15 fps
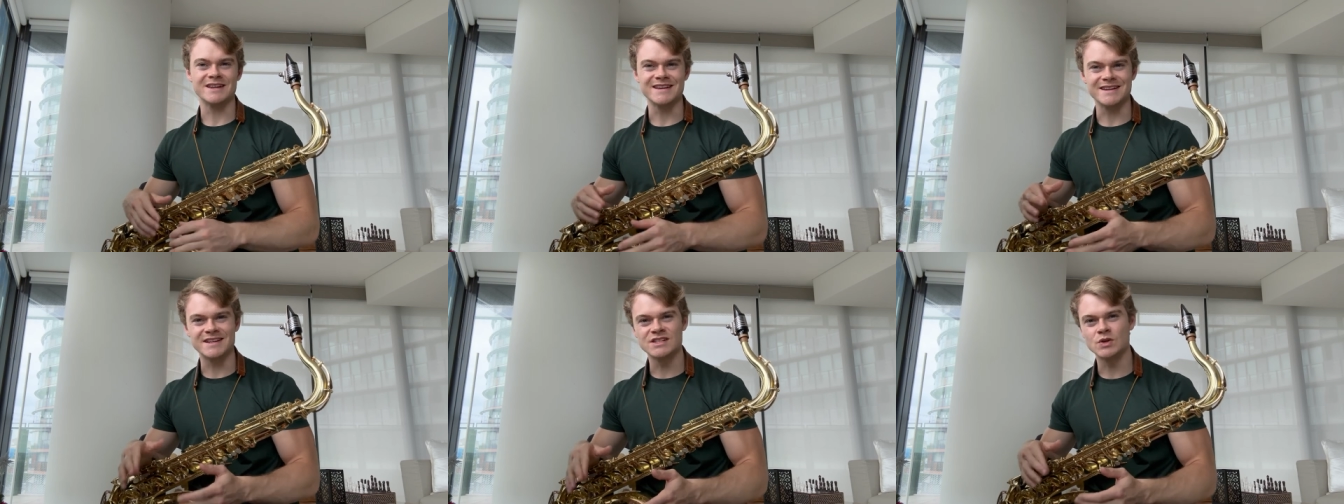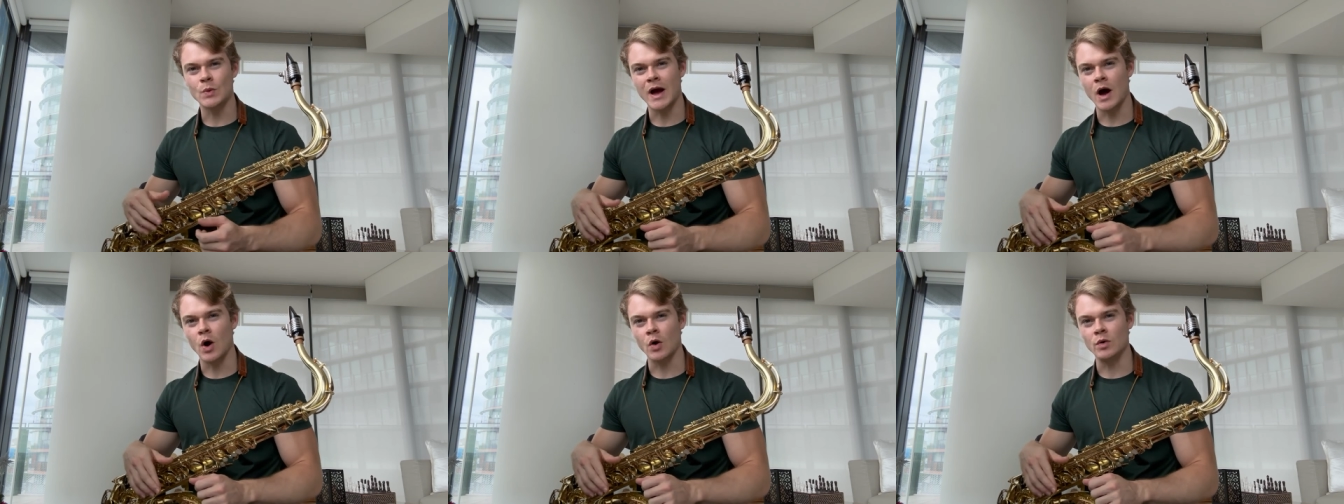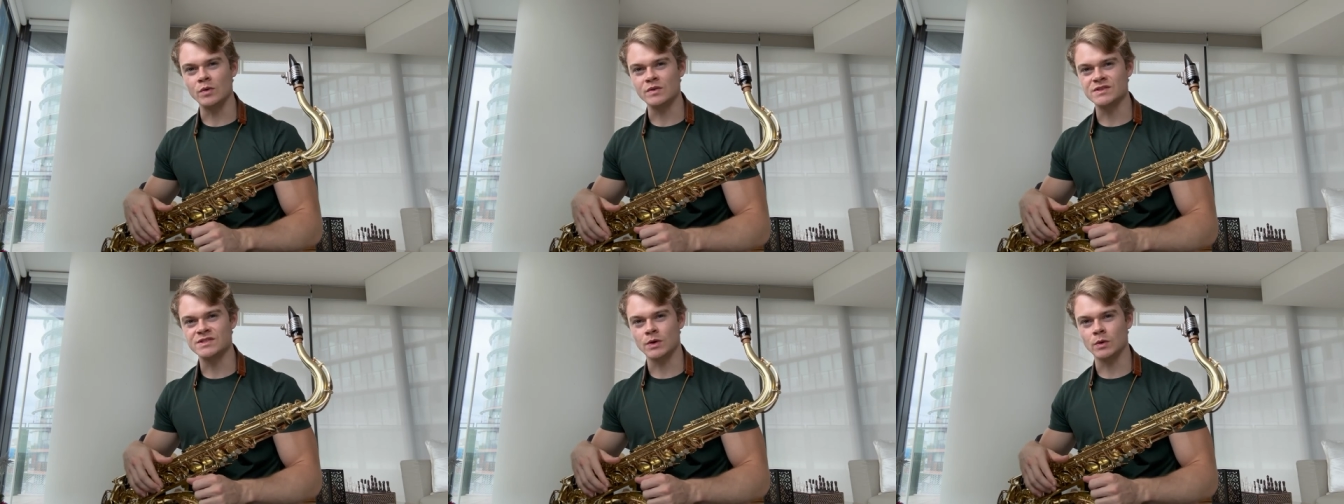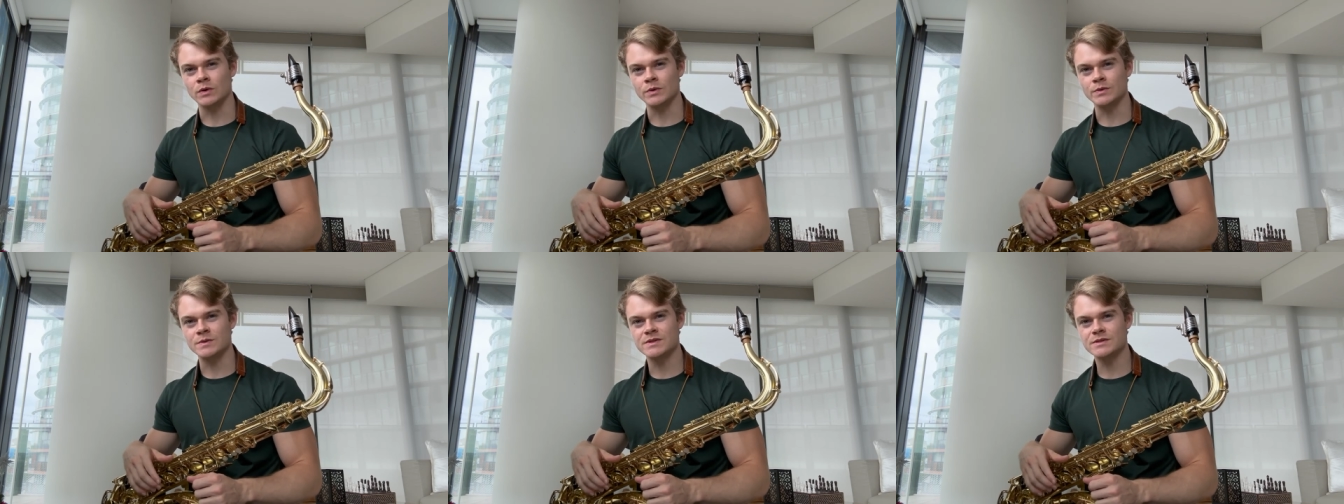into our own
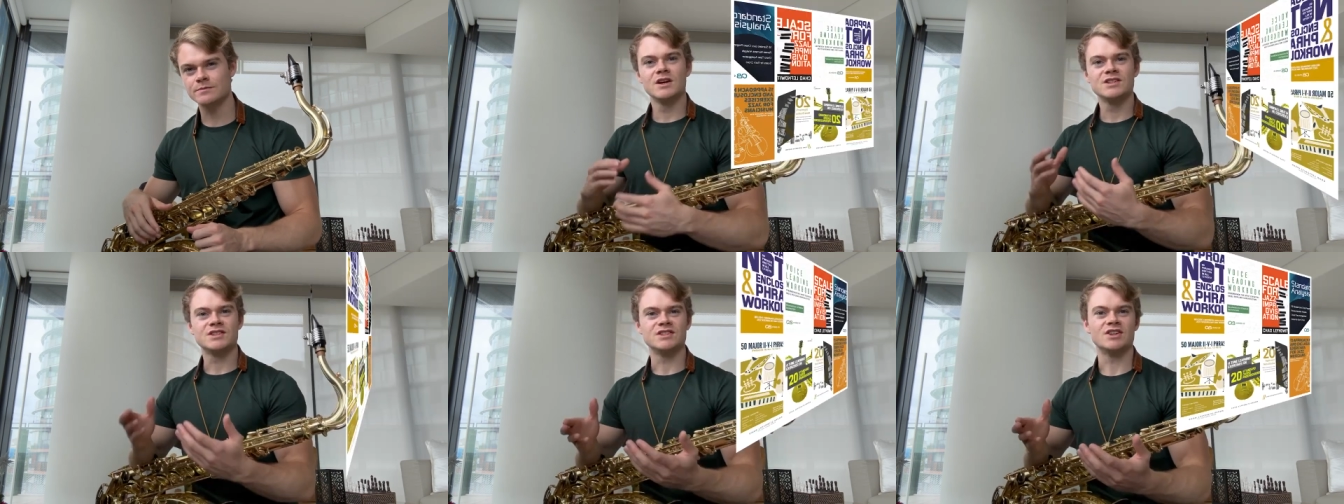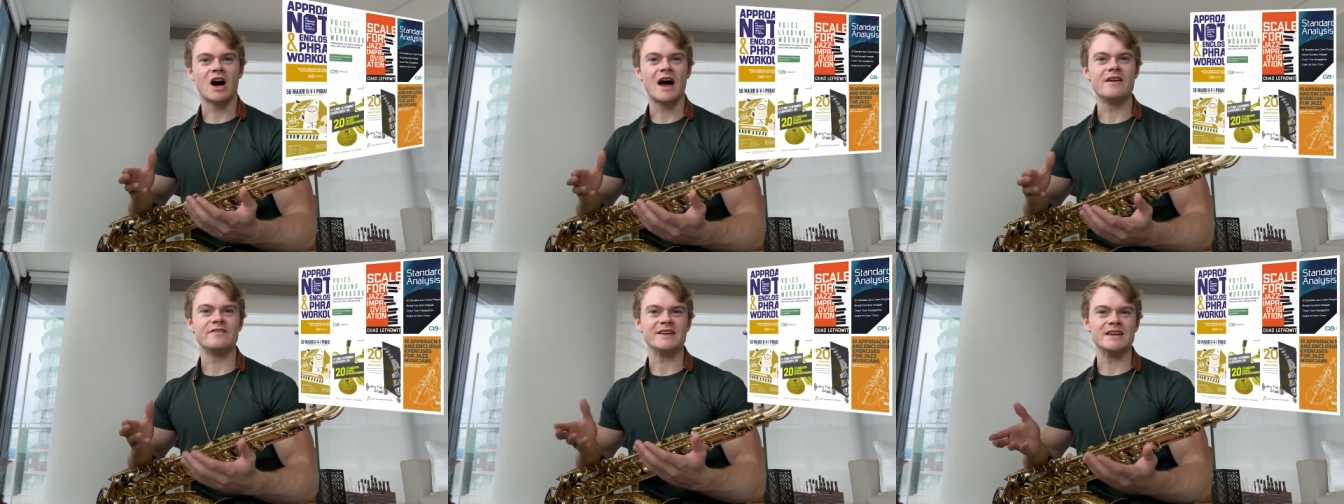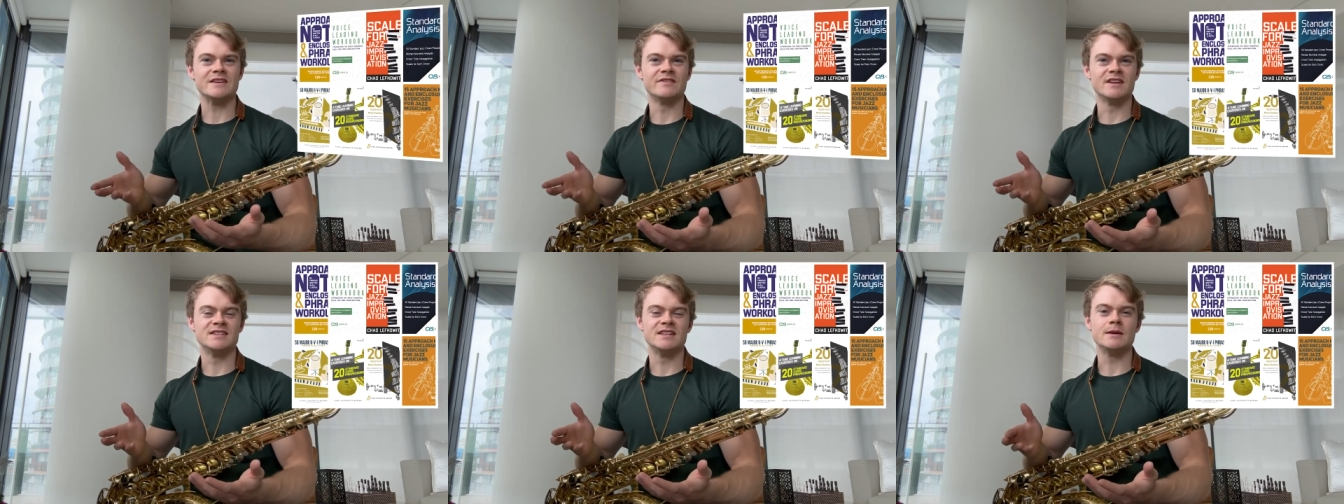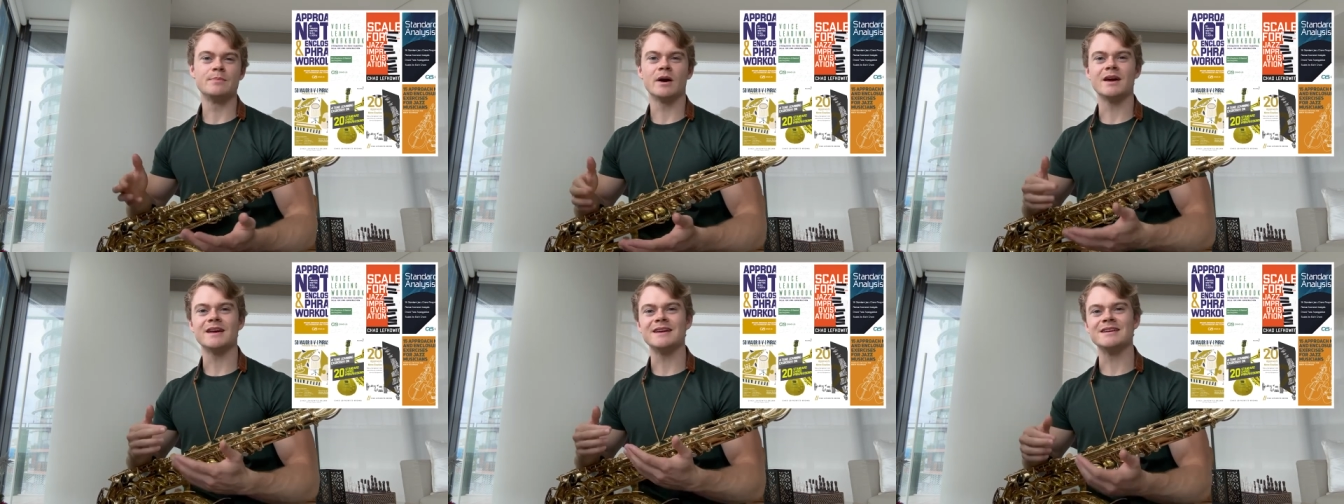solos. To dive even
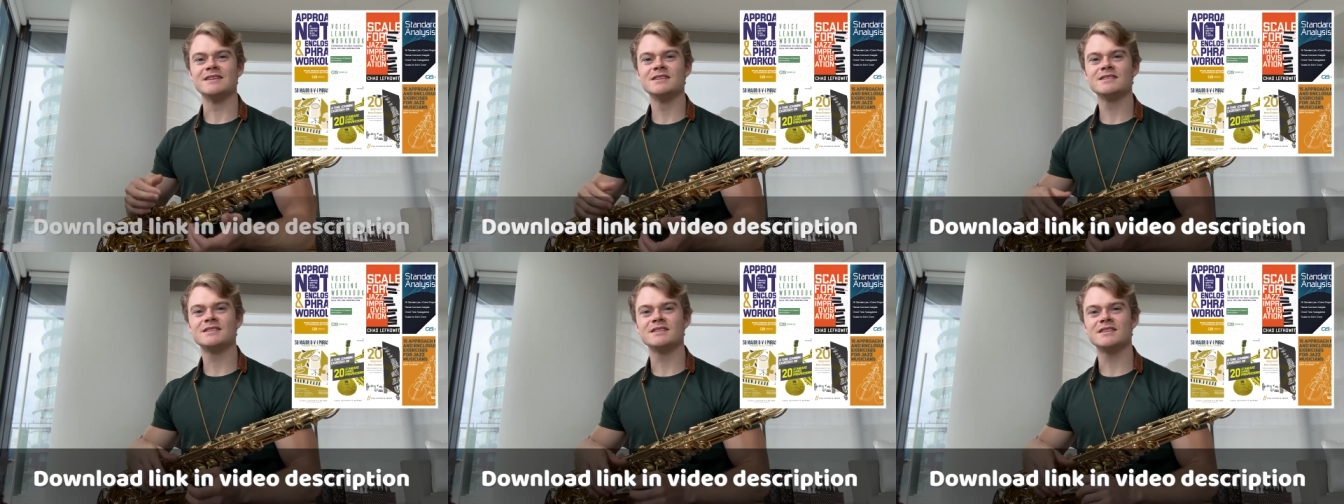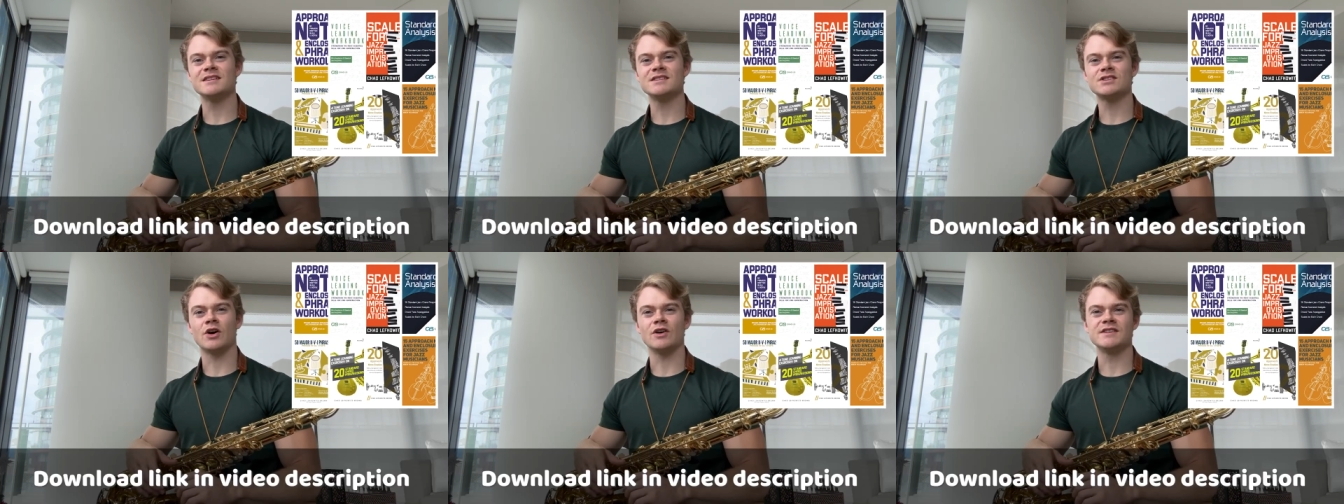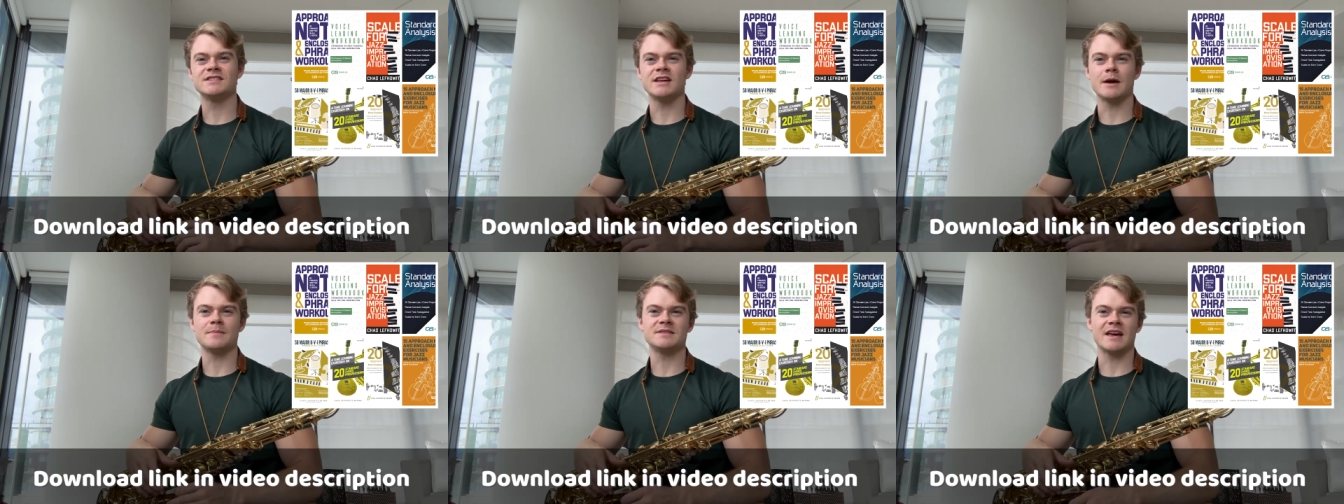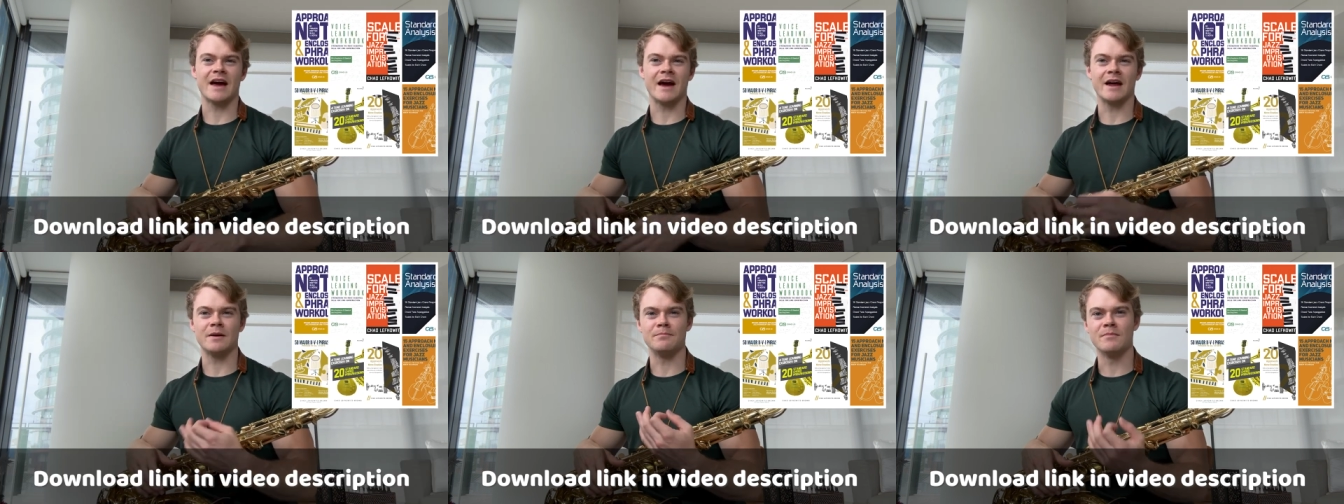deeper into these concepts
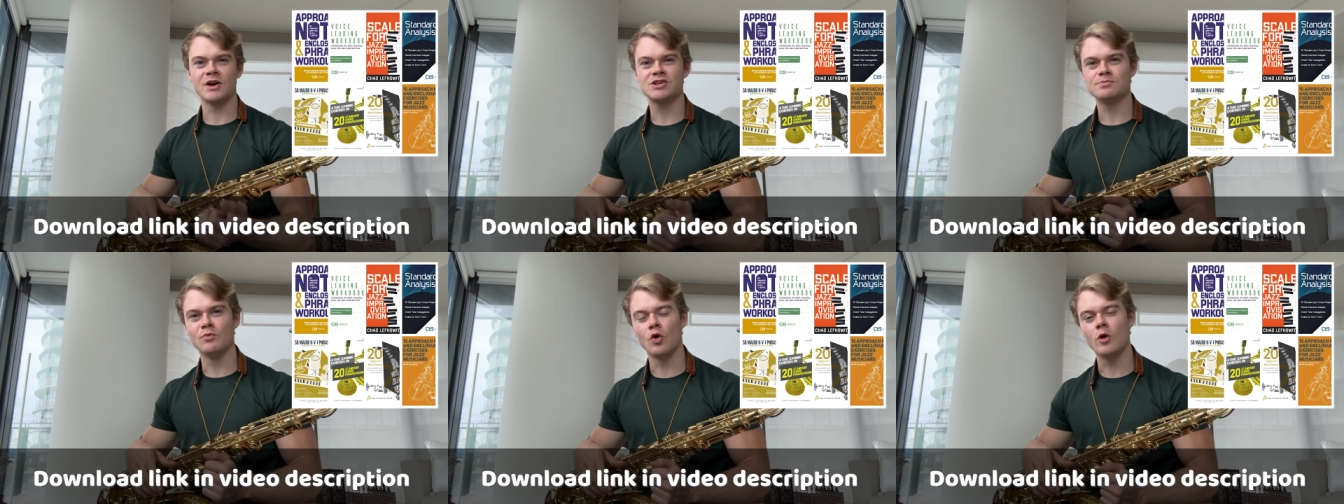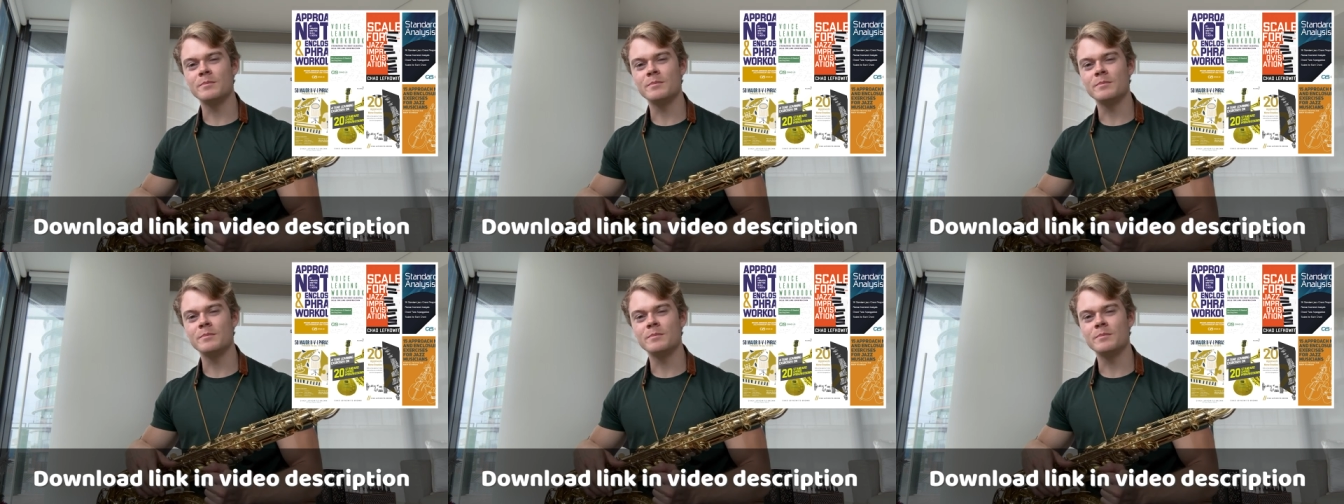and much more,